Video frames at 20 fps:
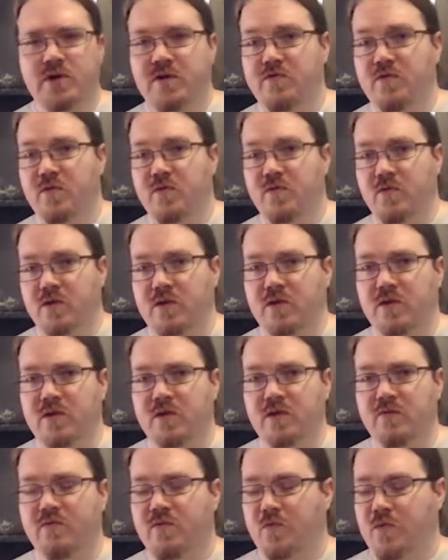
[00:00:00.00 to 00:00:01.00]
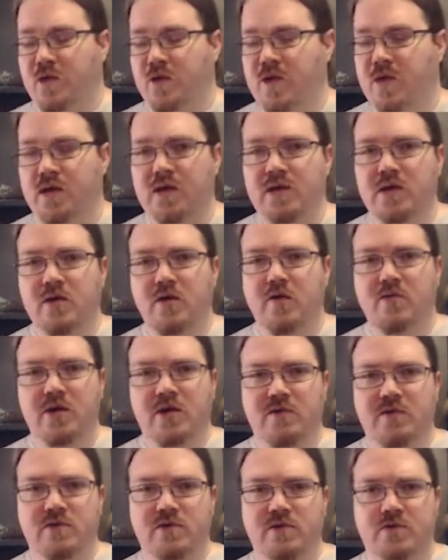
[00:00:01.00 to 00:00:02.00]
if you're running it for a lower
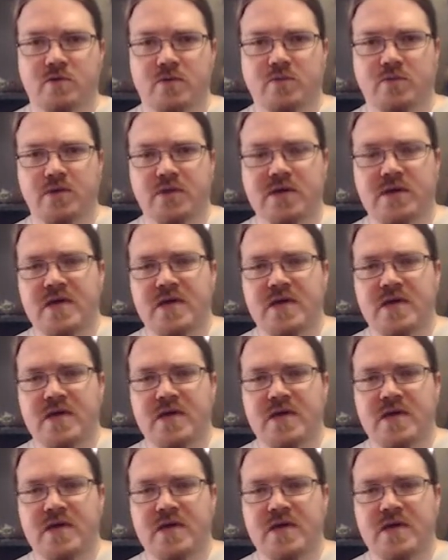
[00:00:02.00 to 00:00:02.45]
level group.